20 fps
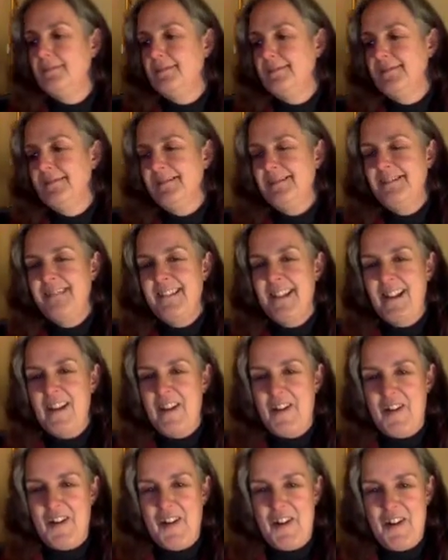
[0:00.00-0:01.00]
Alright.
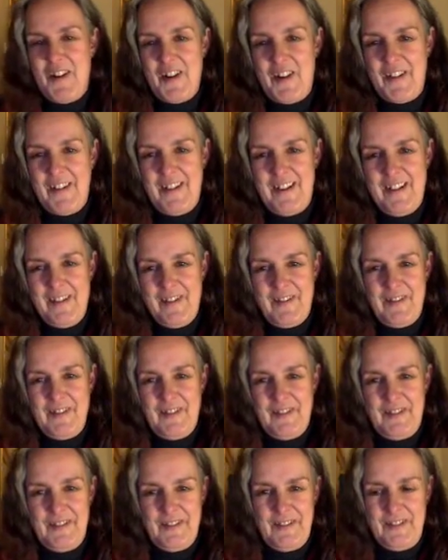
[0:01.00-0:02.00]
Good
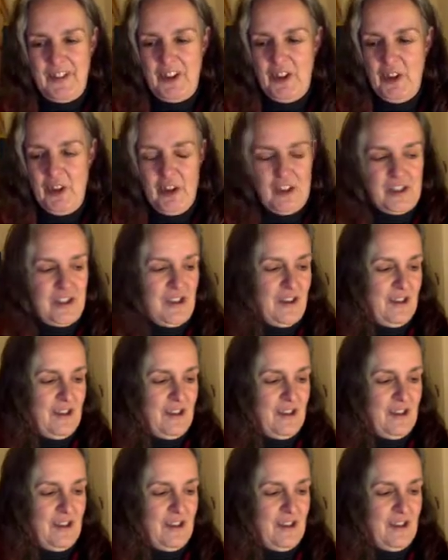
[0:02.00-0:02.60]
cards, good cards.